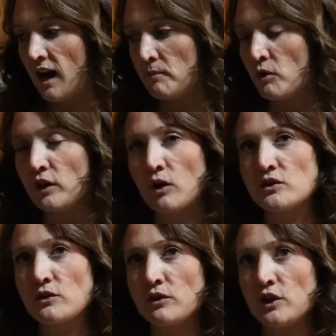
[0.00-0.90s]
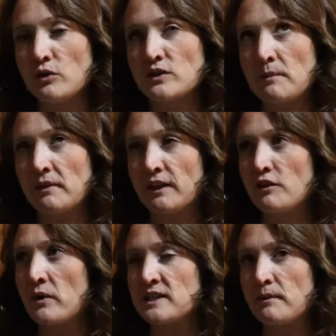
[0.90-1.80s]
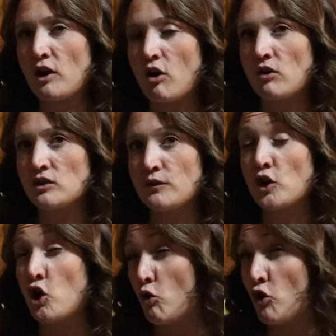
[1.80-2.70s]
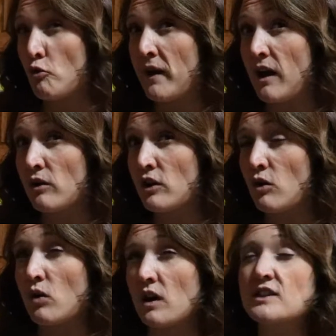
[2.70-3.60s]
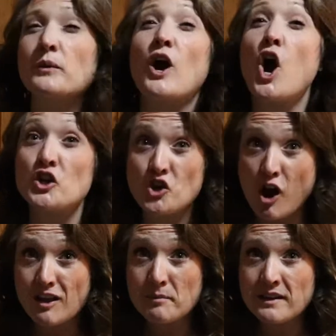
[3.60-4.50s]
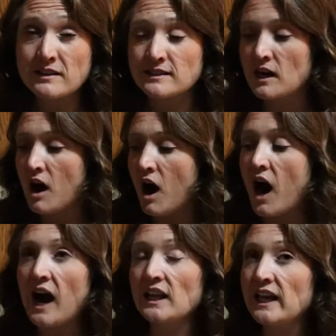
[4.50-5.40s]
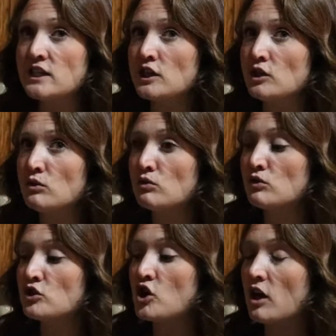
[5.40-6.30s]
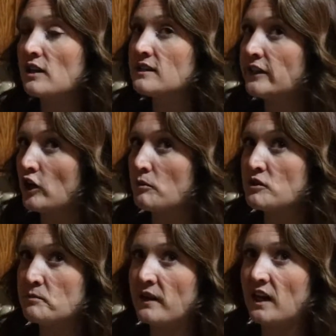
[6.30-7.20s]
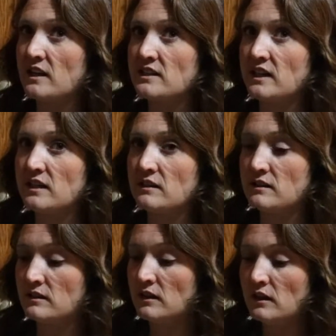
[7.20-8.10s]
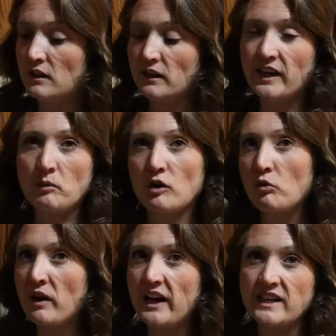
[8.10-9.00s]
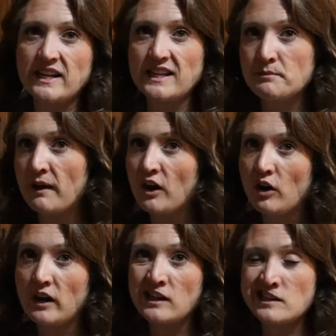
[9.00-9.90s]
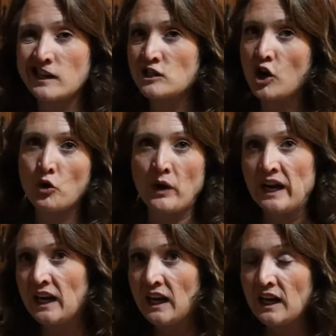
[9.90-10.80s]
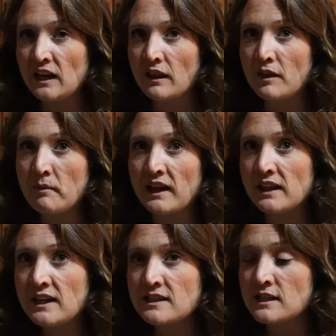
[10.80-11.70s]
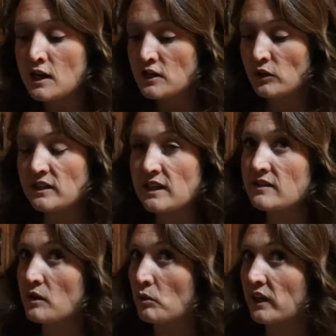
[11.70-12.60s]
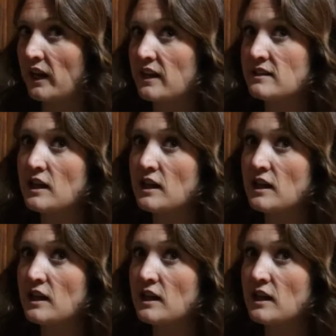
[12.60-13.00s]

You can also use, I believe the recipe calls for cocoa powder or hot chocolate mix. I like to use chocolate syrup just because it's liquid already, it tastes better. It's not grainy in the Bailey's, so this gives a really nice